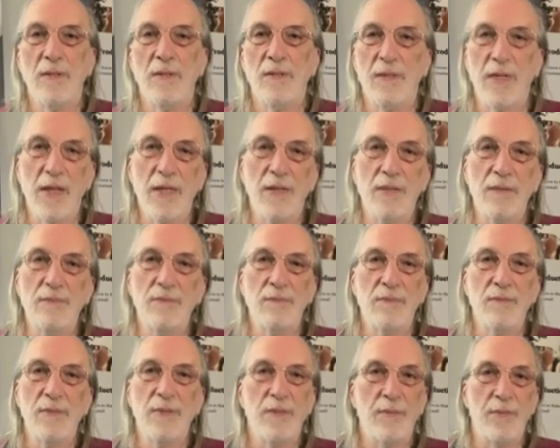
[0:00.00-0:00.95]
Then,
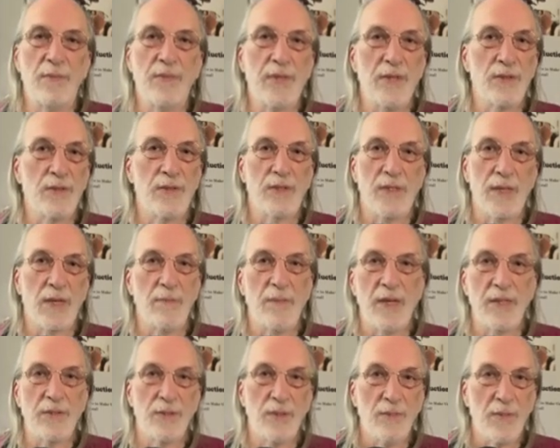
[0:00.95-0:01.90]
it appears that I
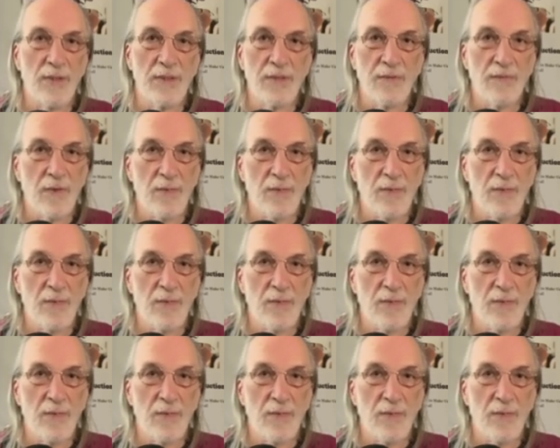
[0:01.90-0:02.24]
make too much of